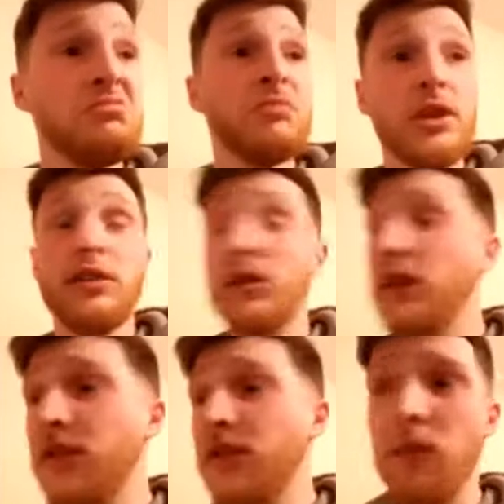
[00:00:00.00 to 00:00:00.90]
Yeah, so
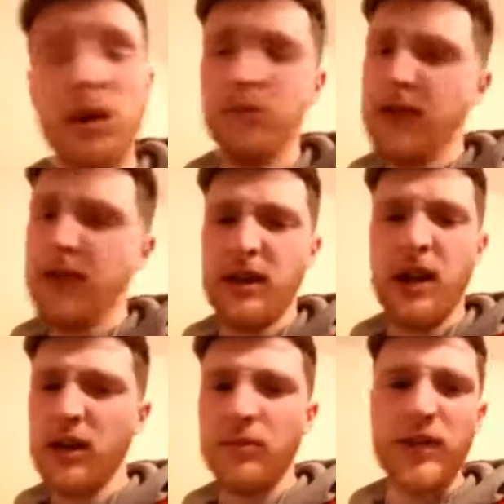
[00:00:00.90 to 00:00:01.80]
that's time I can plan
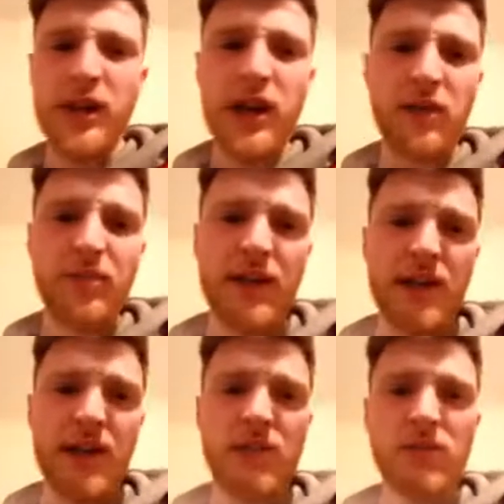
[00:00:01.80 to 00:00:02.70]
that. I can plan that out.